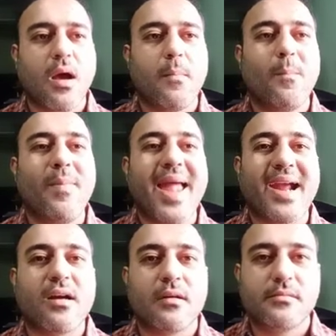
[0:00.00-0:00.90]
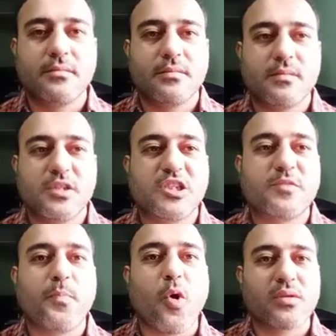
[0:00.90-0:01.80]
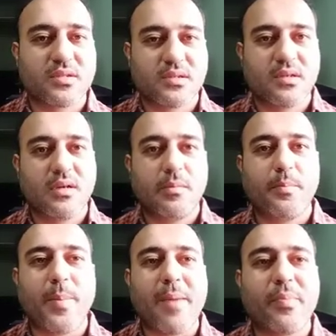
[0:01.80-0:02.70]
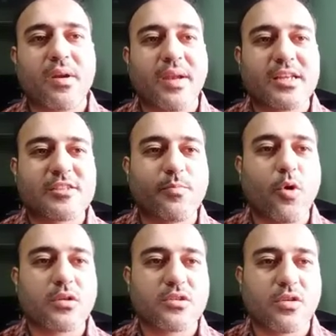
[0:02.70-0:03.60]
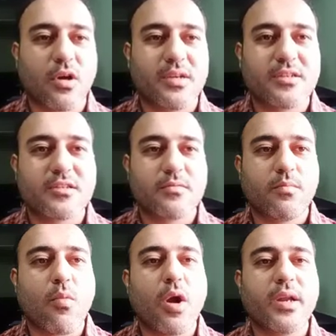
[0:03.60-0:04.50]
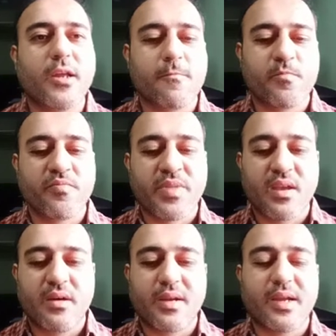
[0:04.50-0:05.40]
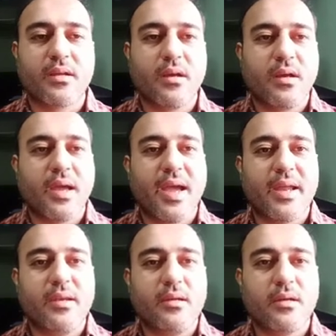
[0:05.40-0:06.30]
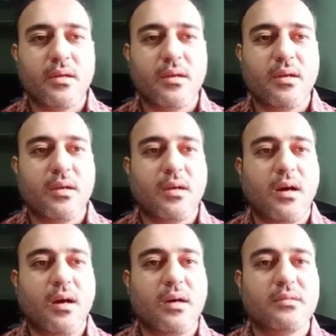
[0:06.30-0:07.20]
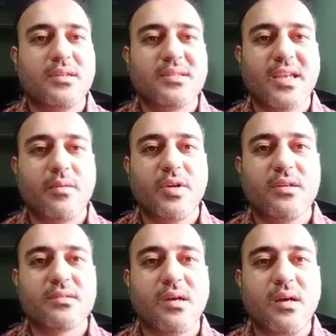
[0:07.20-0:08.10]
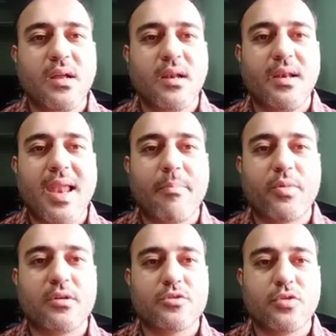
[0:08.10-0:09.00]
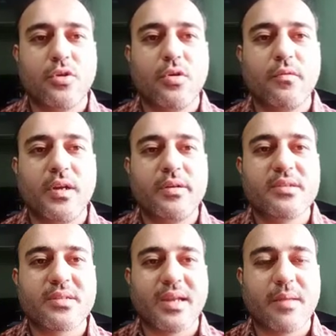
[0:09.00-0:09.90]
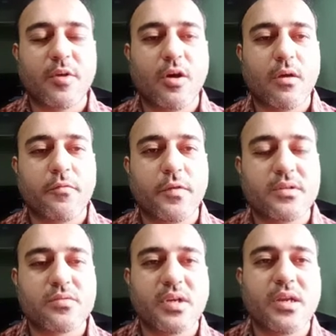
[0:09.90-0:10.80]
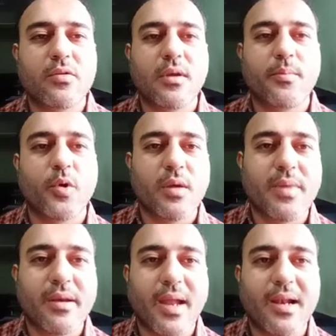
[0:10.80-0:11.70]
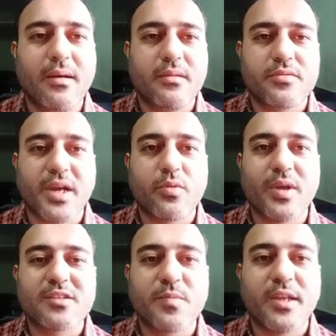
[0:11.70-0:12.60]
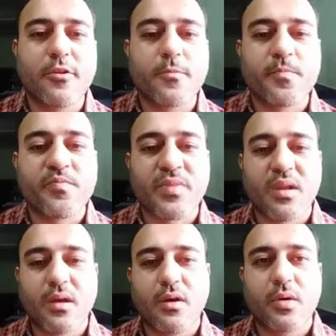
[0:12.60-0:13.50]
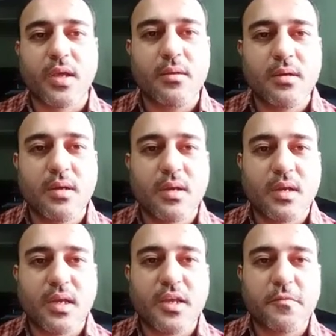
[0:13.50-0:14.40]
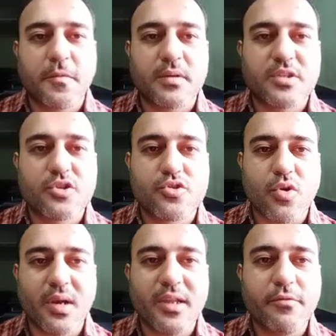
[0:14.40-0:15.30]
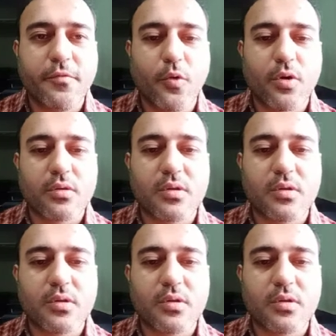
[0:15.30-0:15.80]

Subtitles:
black spots, pepper like spots on its body, right? And this animal is a leopard. So we'll describe, first read out the poem and I'll try to explain you. Okay, if strolling forth,